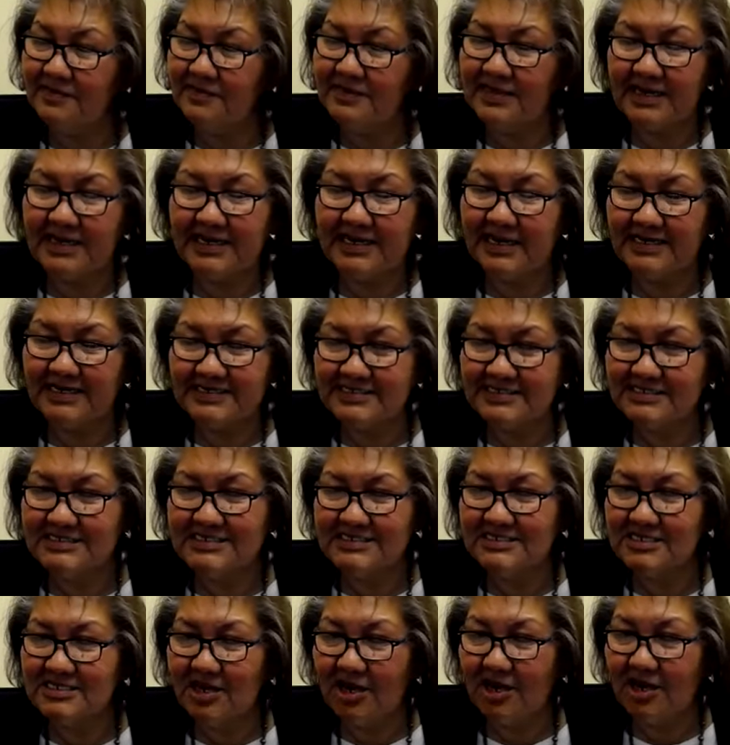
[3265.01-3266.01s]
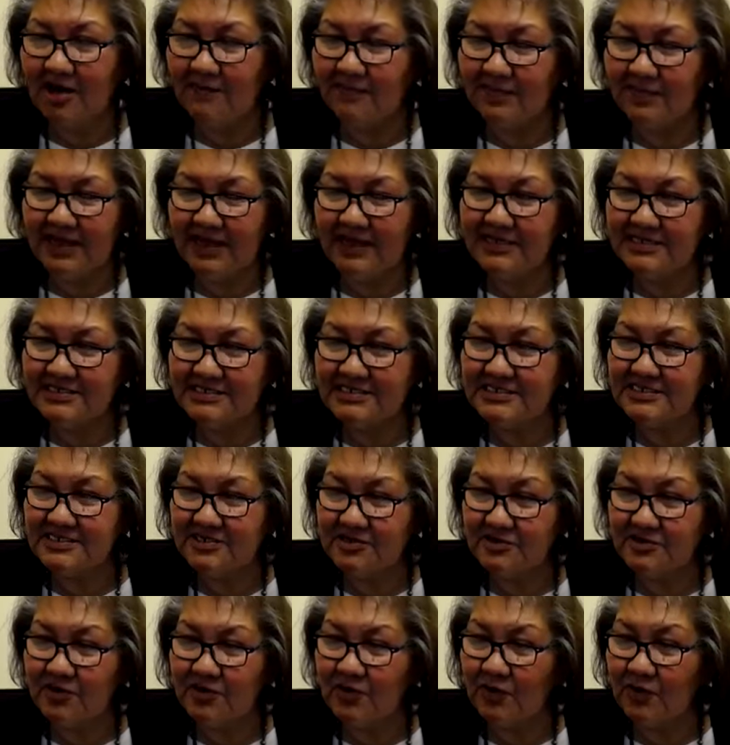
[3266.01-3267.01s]
that hasn't stopped. That is
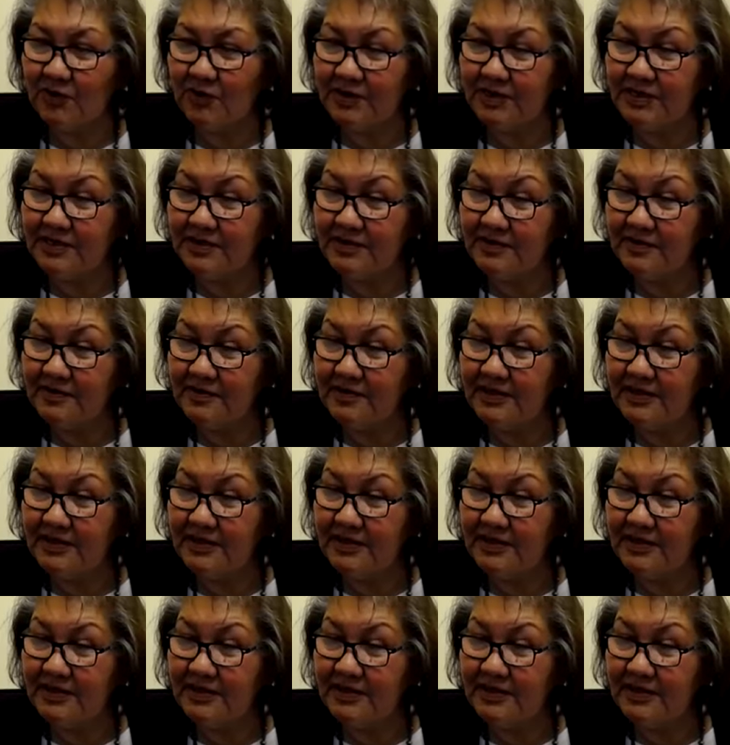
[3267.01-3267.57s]
still going.